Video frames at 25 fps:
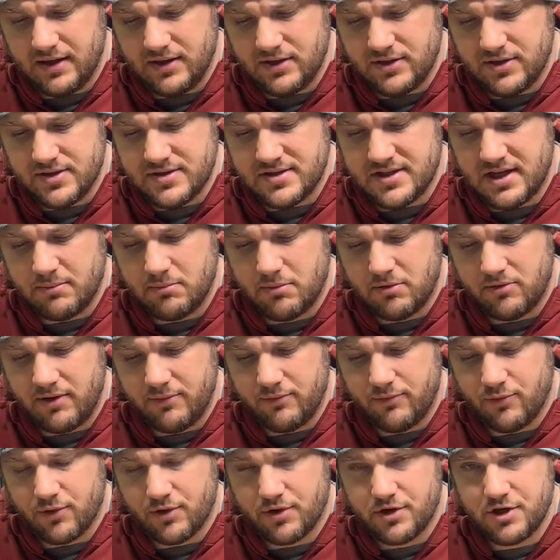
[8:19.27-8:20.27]
December right
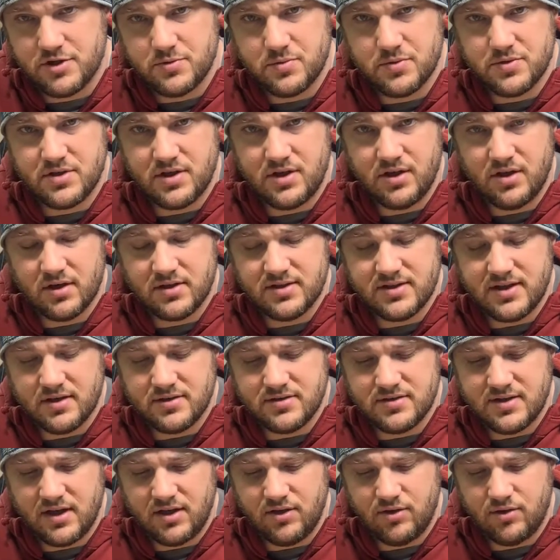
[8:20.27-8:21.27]
before Christmas at Youngstown
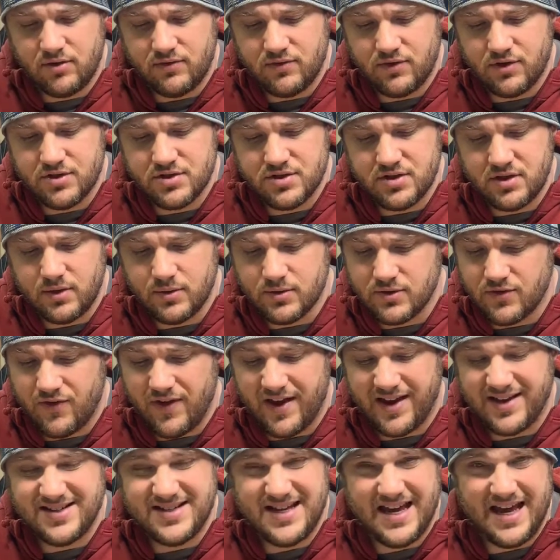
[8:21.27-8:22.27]
State University. It was
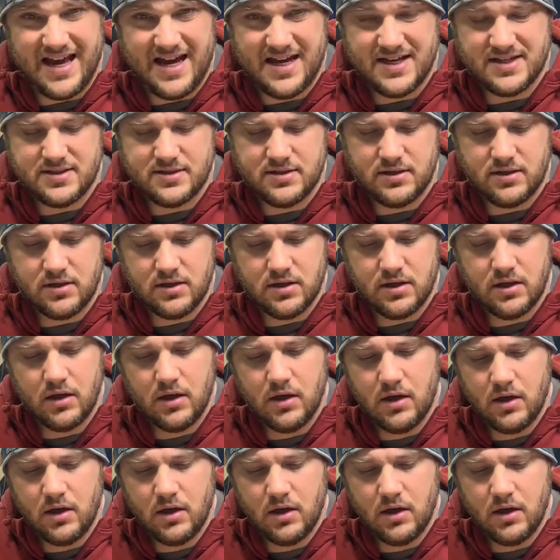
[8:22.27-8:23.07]
fantastic.